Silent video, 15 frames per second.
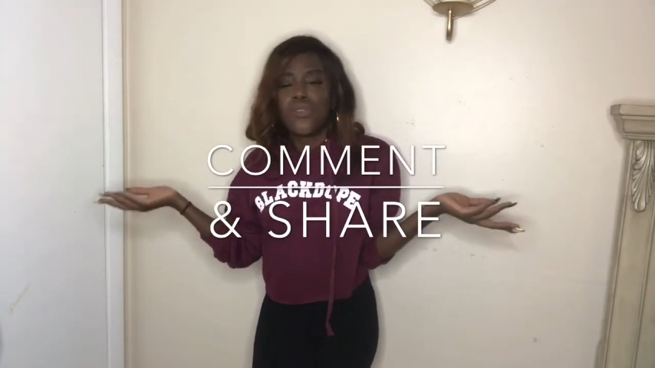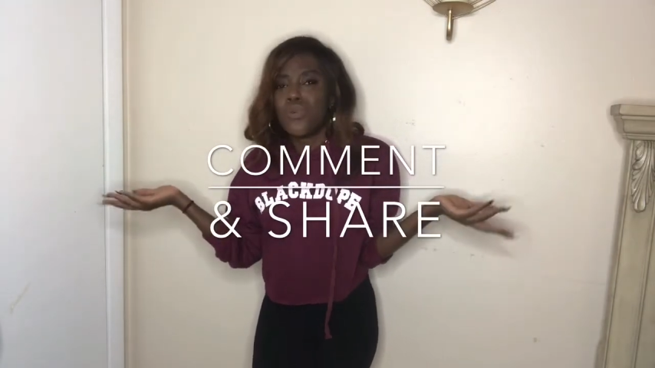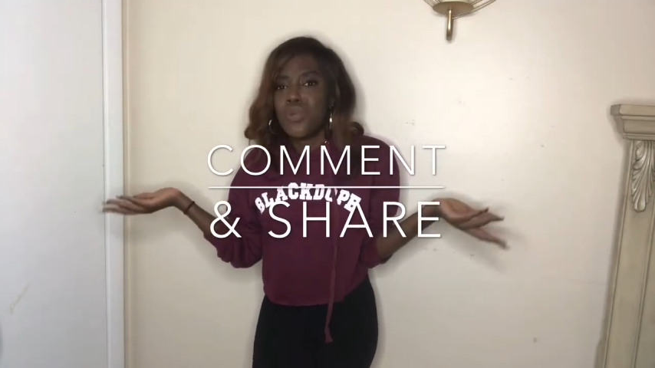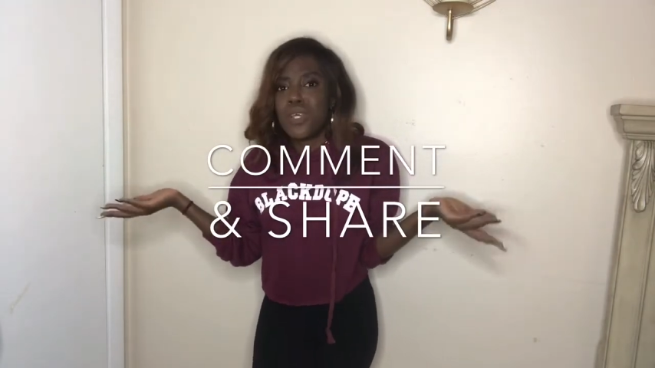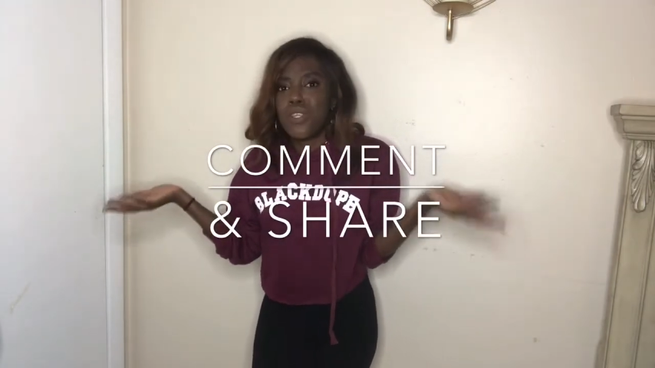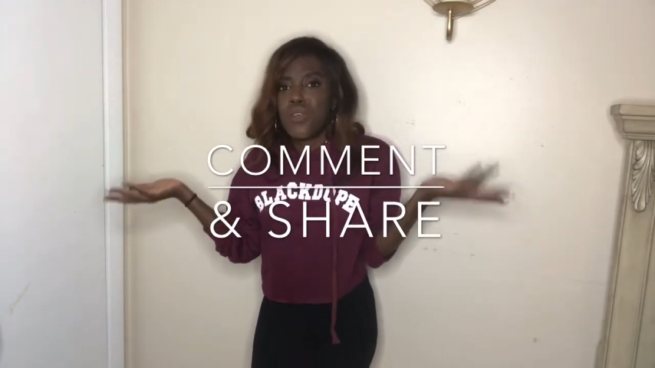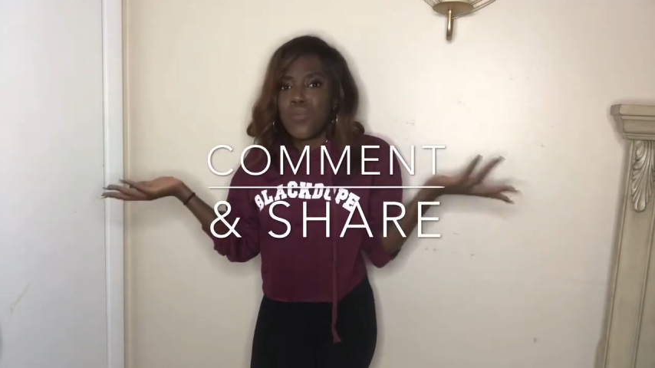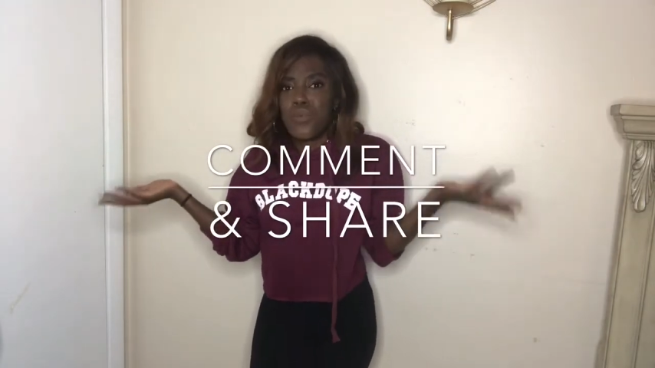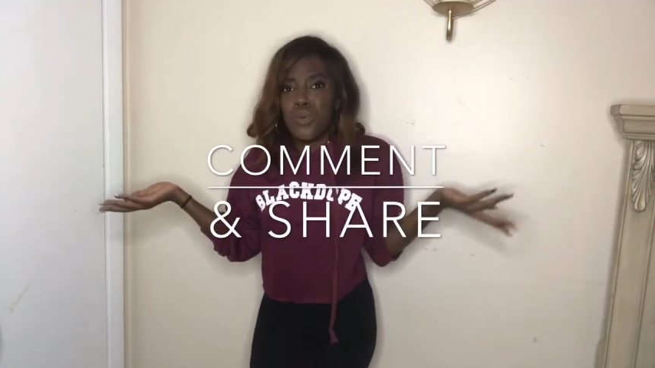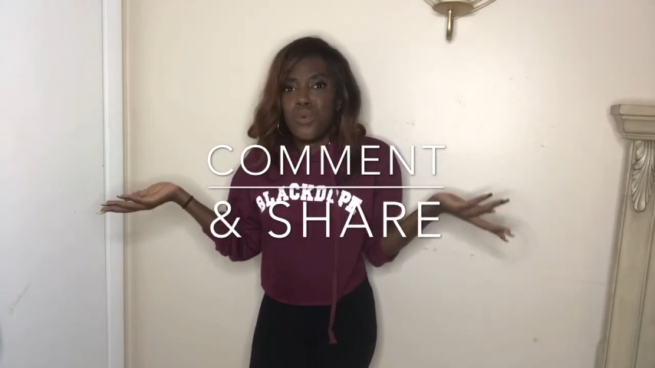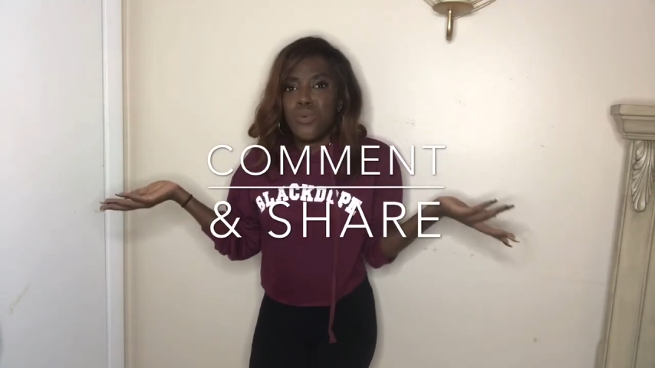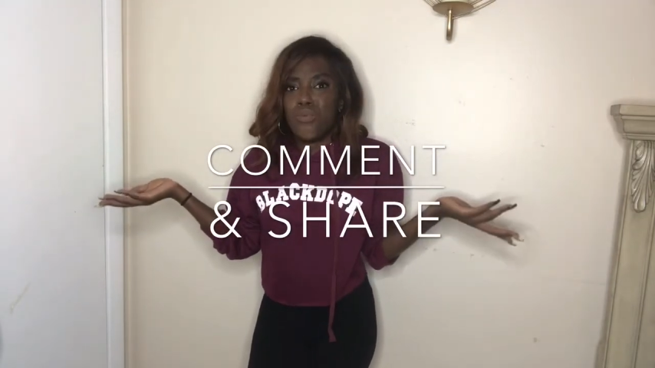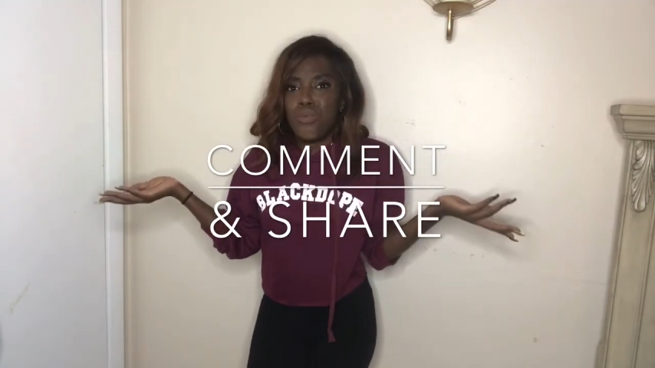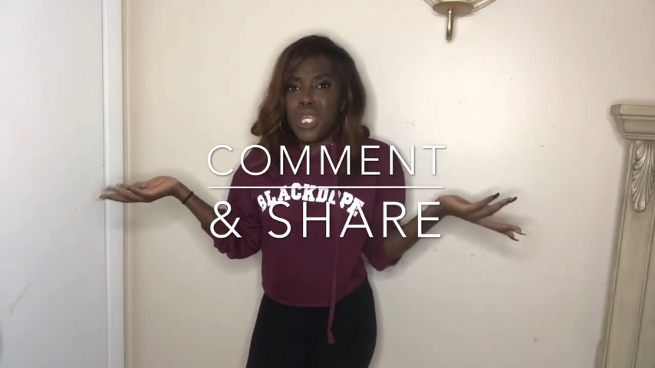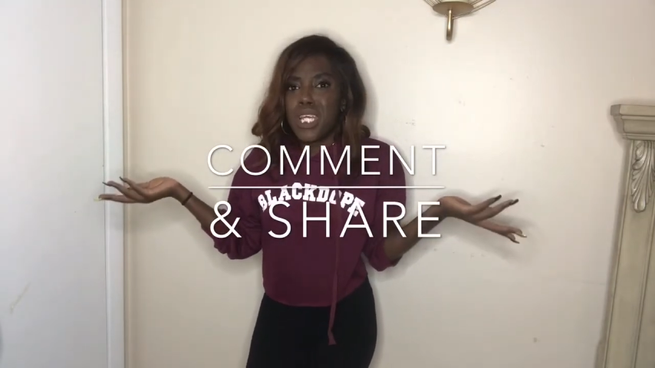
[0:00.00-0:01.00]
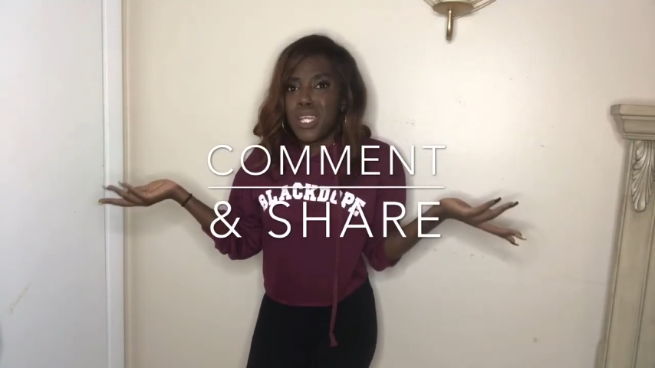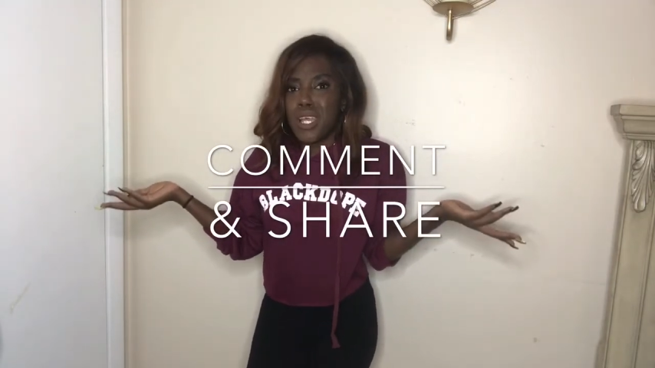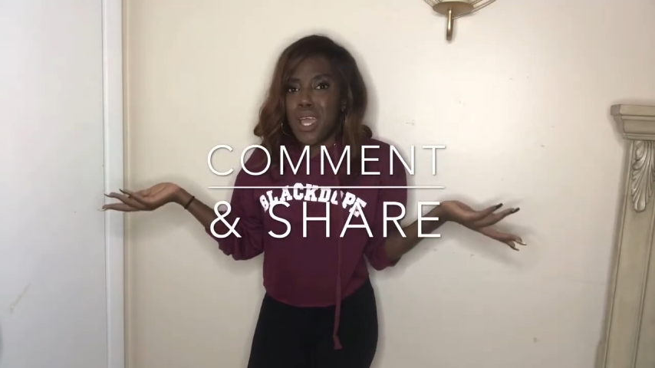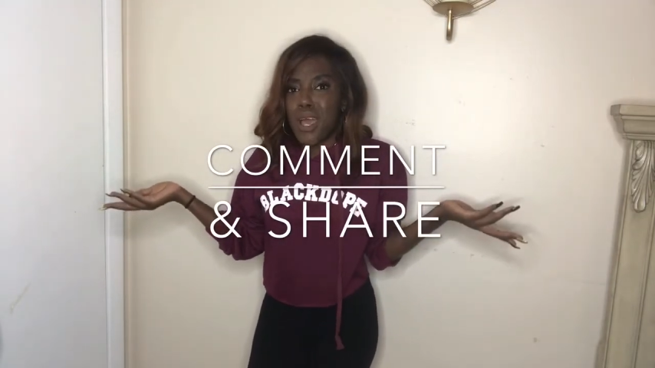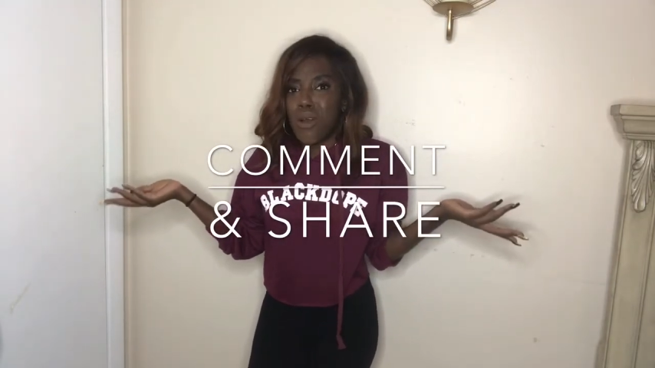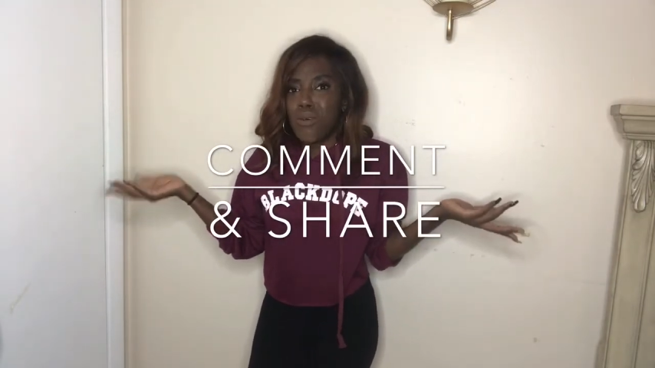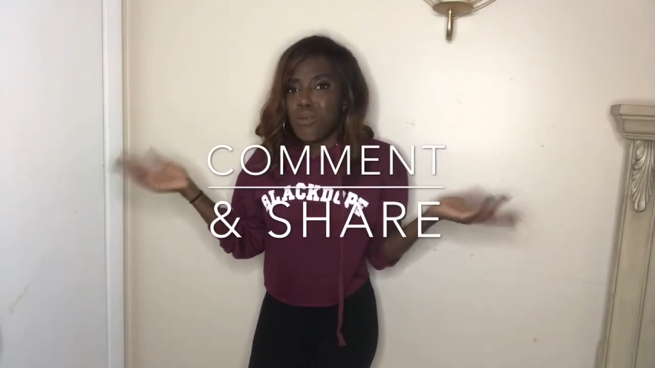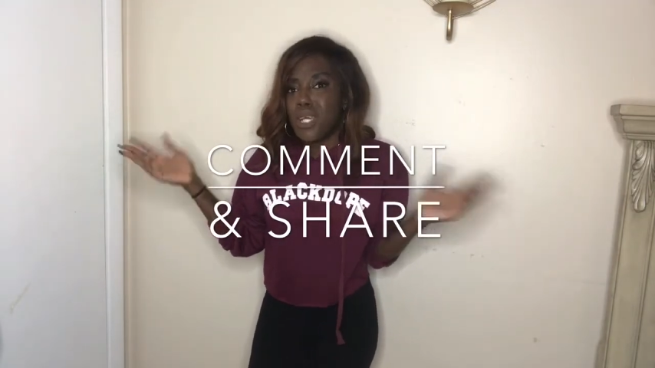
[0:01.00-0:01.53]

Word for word: two days of food eating out.